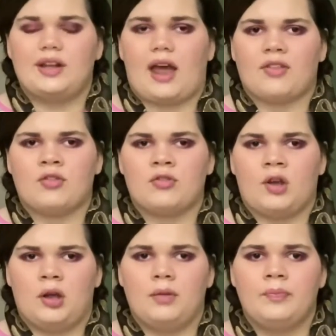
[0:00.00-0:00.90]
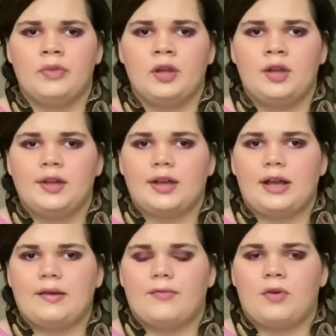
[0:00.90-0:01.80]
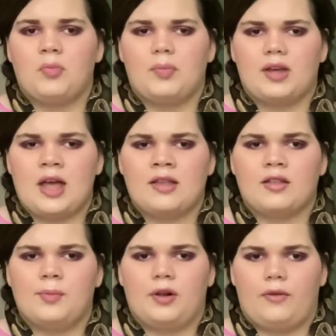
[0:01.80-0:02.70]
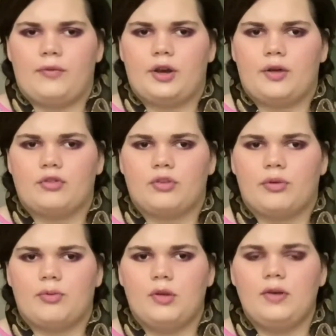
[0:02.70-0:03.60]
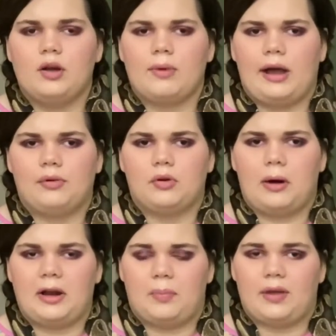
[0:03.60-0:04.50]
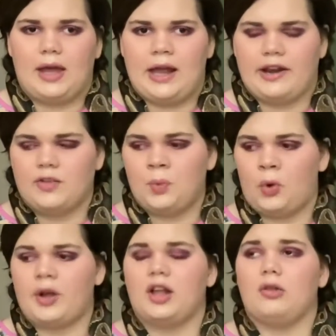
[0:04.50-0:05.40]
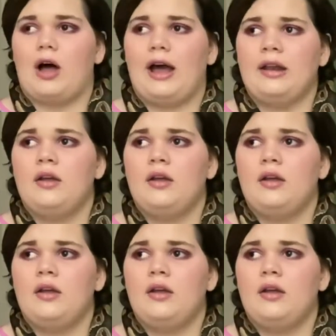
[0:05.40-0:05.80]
As you saw kind of from the beginning to the middle of the video, she was moving around quite a bit and exploring a lot.